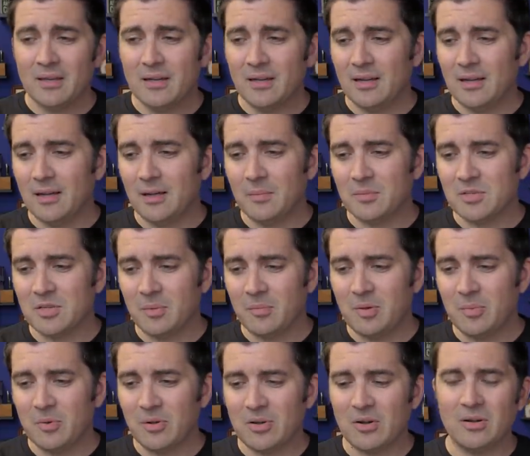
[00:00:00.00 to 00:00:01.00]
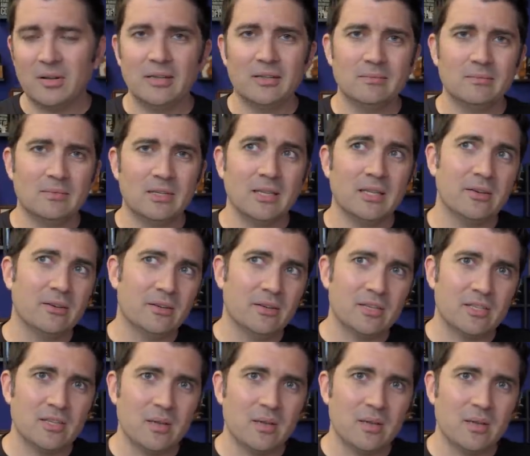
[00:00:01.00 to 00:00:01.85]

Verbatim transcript: Um, some people call it clearance.